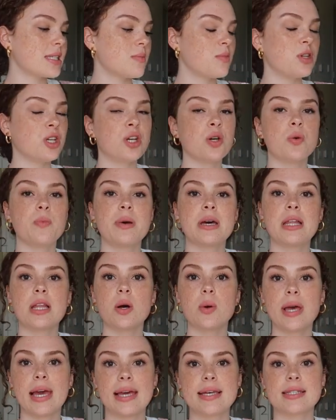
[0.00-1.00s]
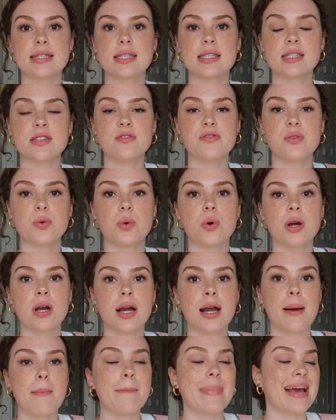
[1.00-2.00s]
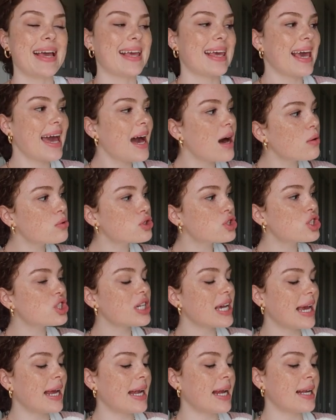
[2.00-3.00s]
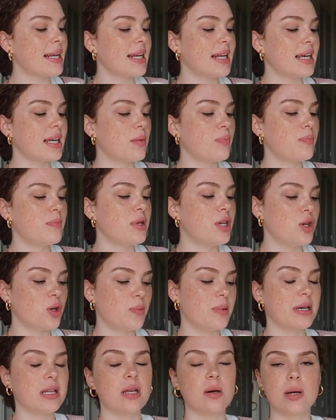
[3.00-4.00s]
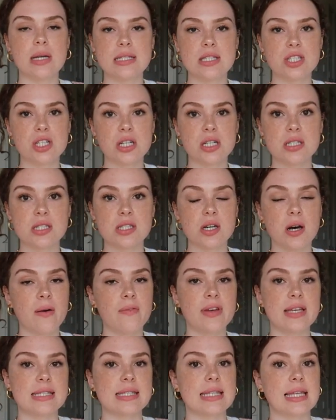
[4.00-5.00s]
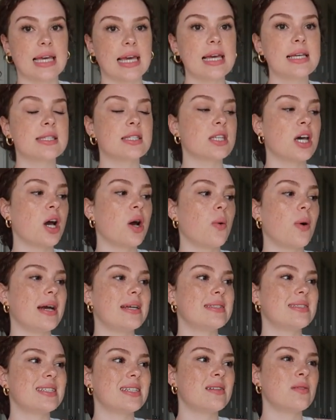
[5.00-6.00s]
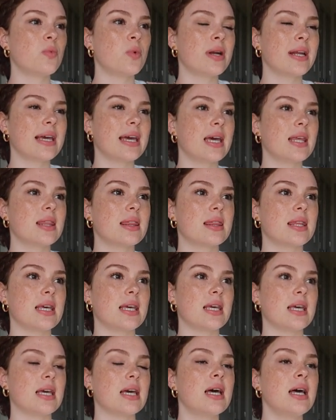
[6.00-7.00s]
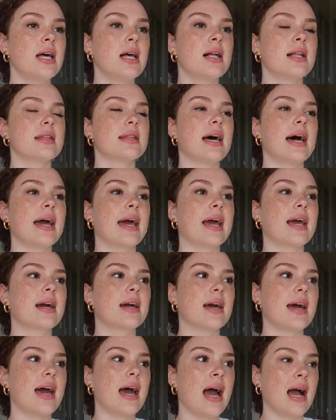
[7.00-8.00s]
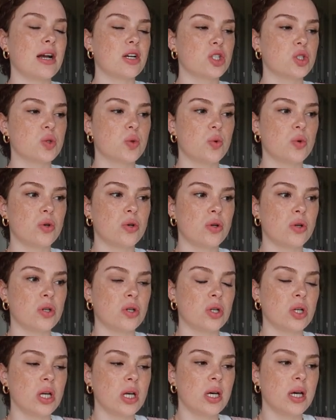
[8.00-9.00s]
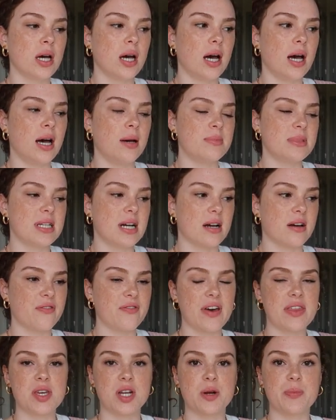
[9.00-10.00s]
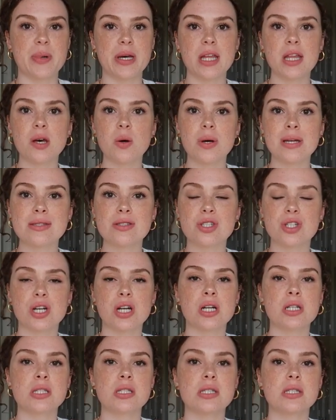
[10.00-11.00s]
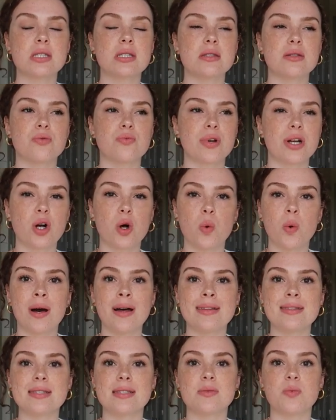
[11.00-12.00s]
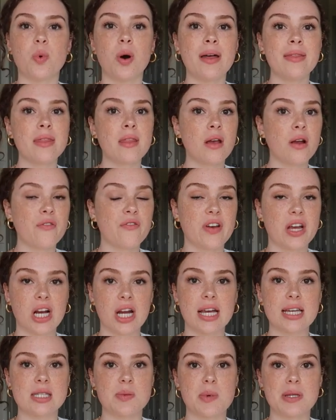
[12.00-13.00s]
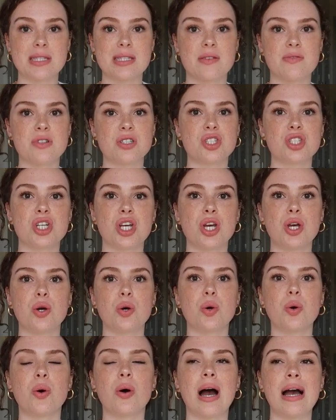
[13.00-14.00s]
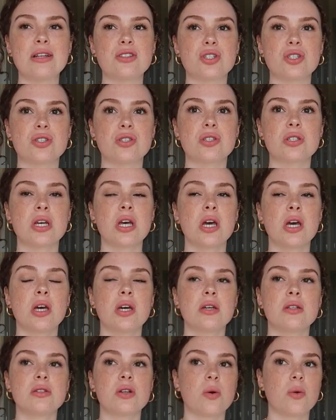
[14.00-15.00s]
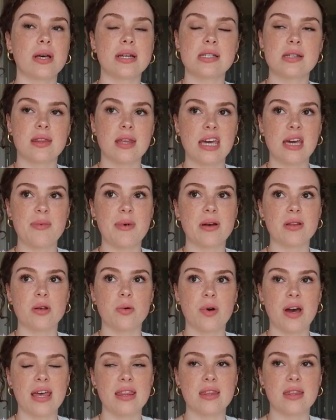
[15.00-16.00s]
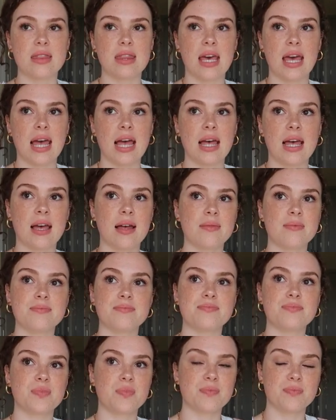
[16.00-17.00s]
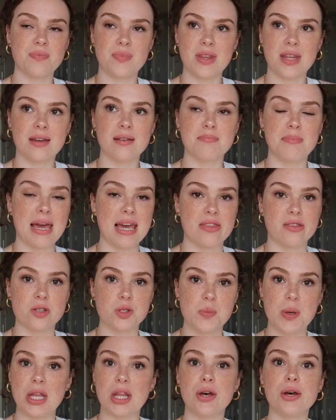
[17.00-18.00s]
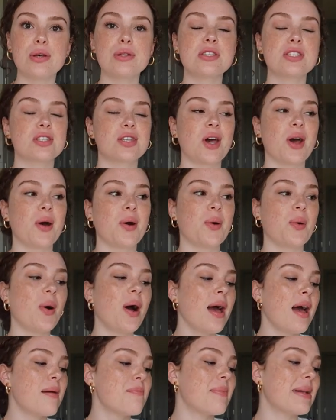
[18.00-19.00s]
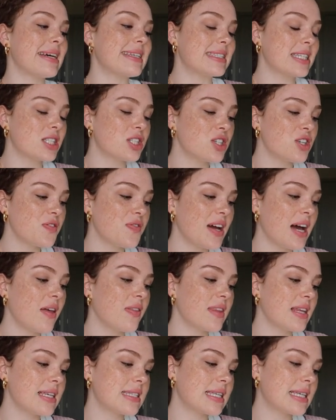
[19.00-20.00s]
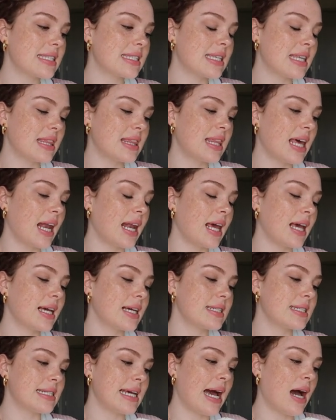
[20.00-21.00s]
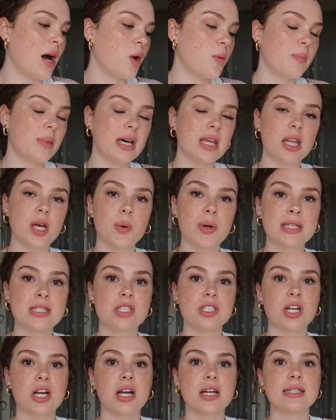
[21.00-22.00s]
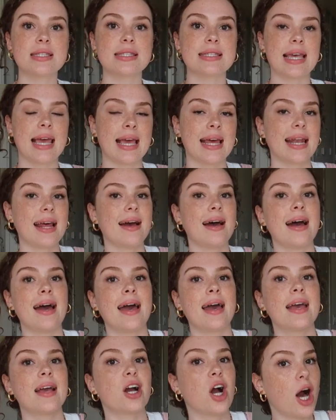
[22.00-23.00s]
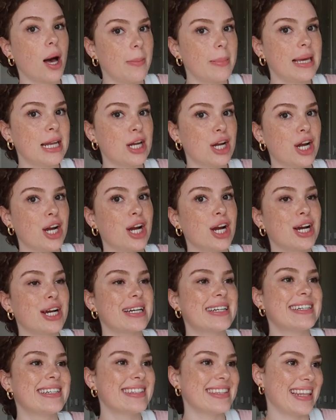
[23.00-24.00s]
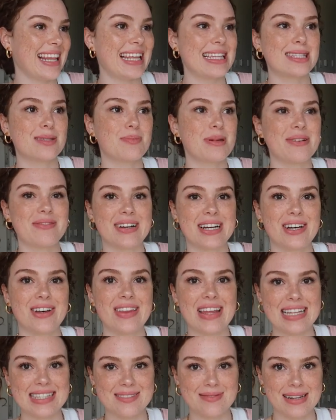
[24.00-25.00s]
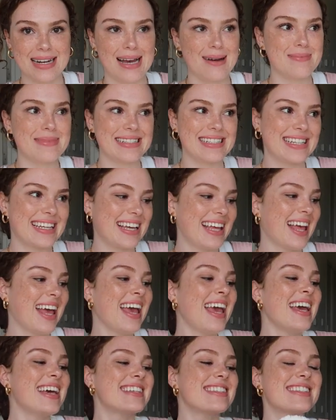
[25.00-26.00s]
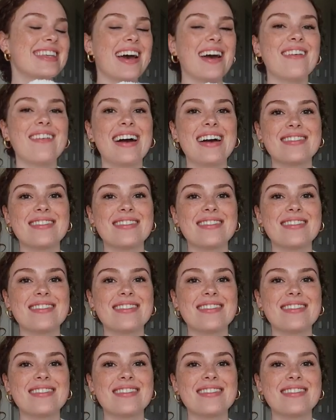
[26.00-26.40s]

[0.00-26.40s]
some new pillowcases for my couch, and I needed new pillow inserts, obviously. So I didn't want to get the like actual duck feather pillow inserts, the real ones. One, they're very expensive, and two, I just don't like to think about the way that they make those pillows. So my sister found these synthetic down pillow inserts and I copied her. Let's be real, that's what happened. So